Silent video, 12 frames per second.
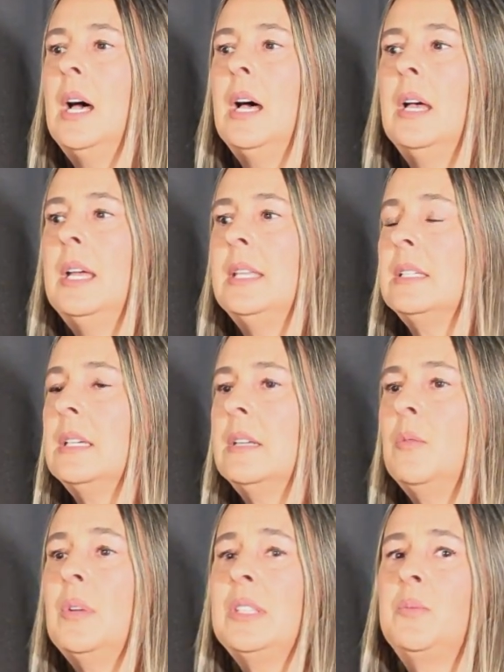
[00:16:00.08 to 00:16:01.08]
It's gonna
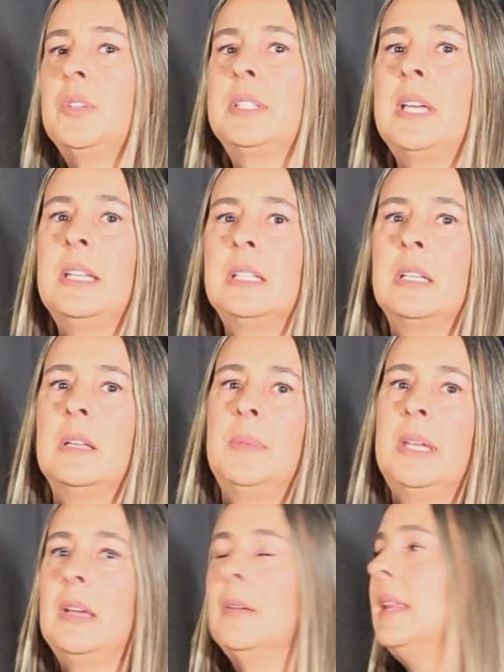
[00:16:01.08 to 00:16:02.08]
Once we're done, it's gonna
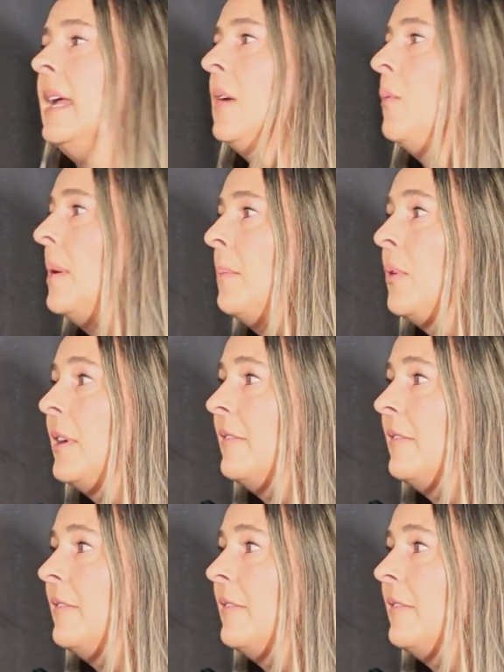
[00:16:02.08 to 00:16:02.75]
be like a $1.5